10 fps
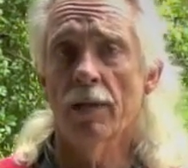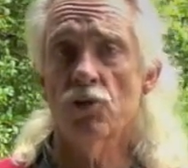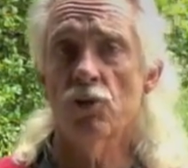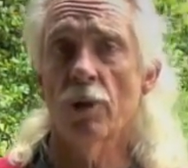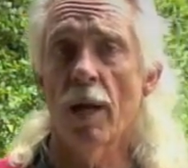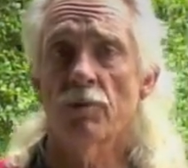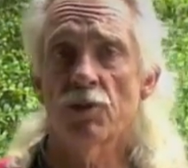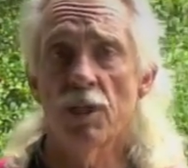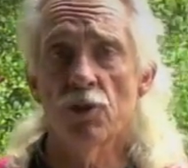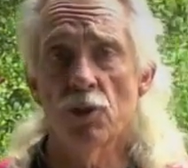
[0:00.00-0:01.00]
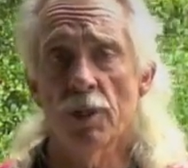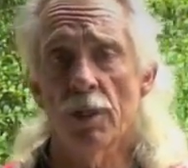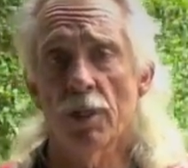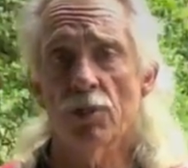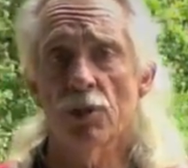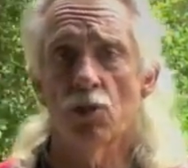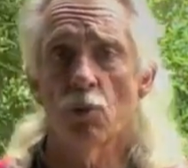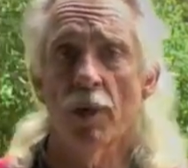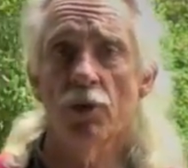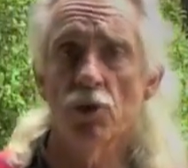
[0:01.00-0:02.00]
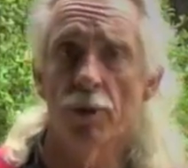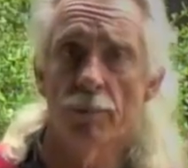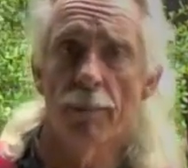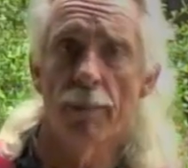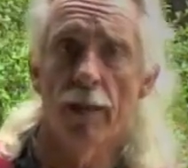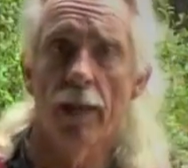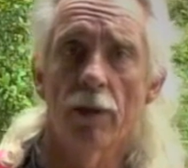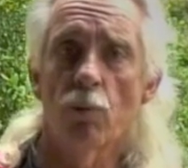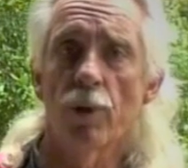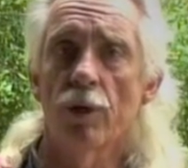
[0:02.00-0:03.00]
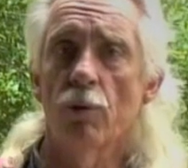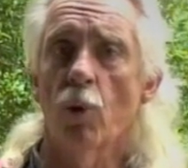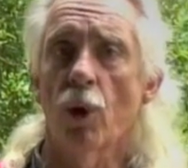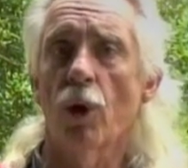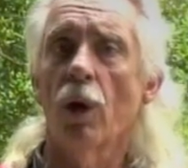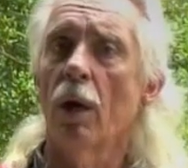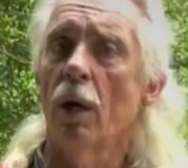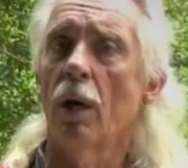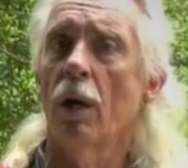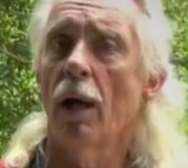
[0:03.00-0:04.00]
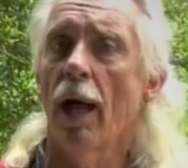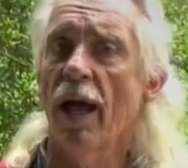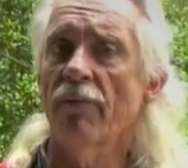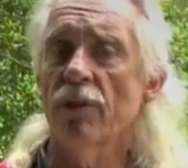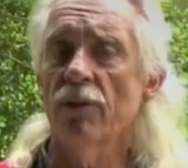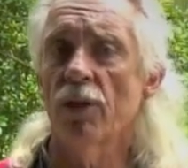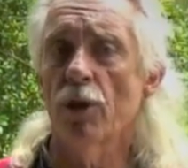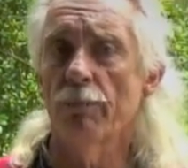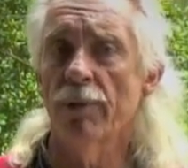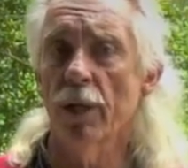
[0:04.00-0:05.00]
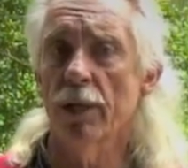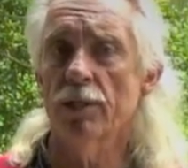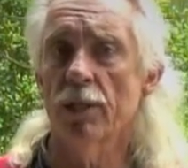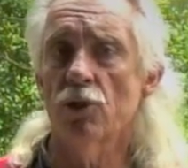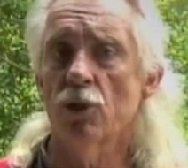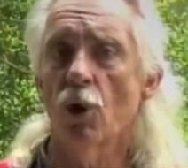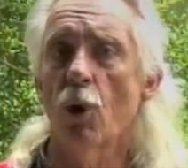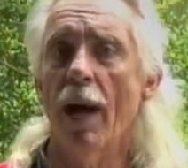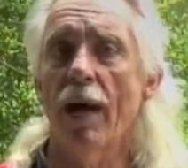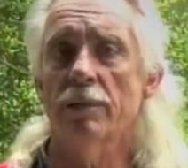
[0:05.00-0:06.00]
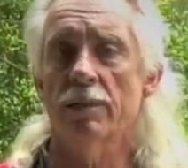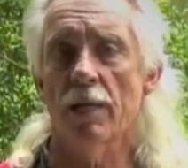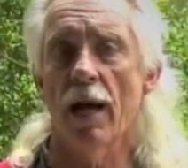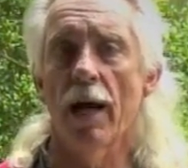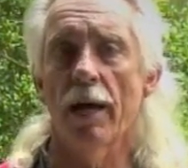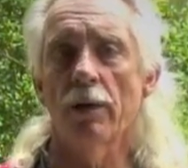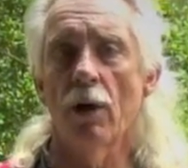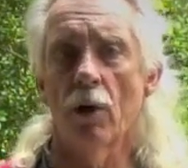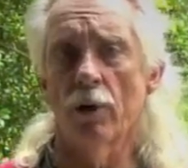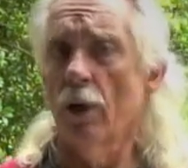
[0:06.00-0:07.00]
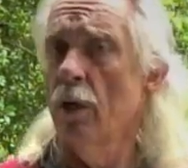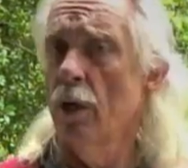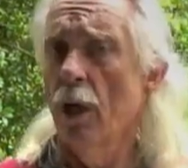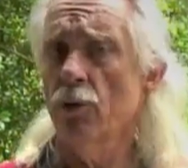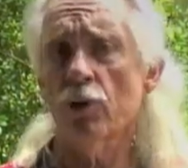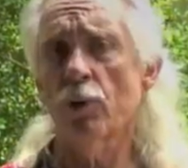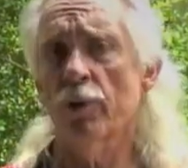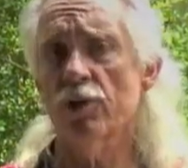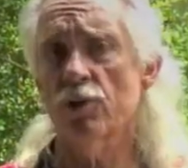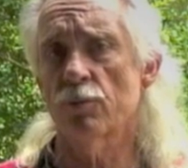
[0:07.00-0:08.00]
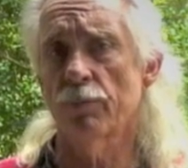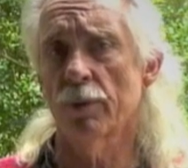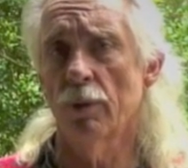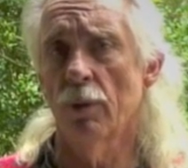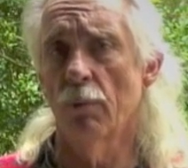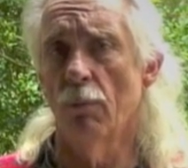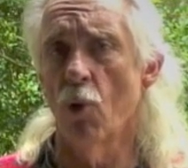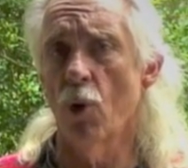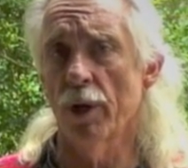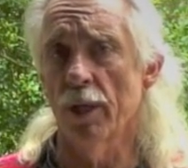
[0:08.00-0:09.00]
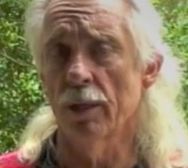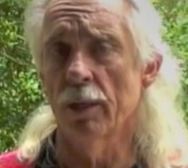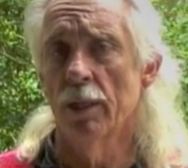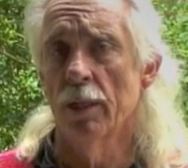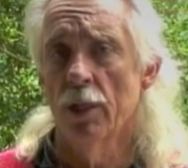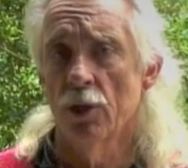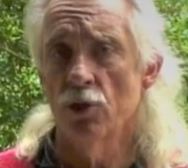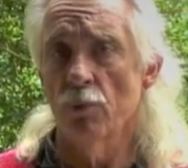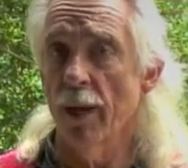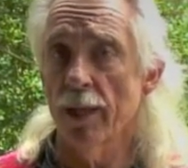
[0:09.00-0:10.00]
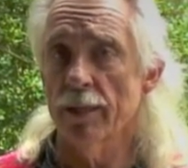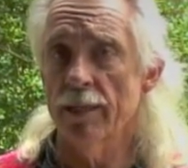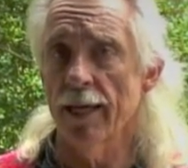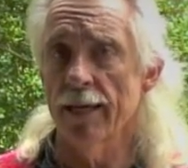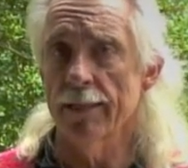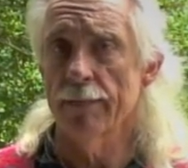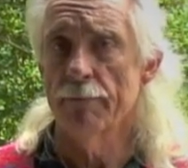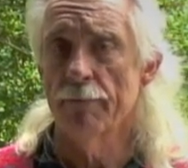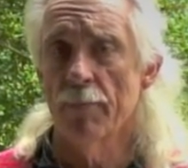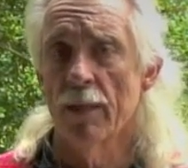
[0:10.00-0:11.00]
Last year, I was teaching in a situation, and we were having the ability to go outside on a, on a crisp morning to meditate.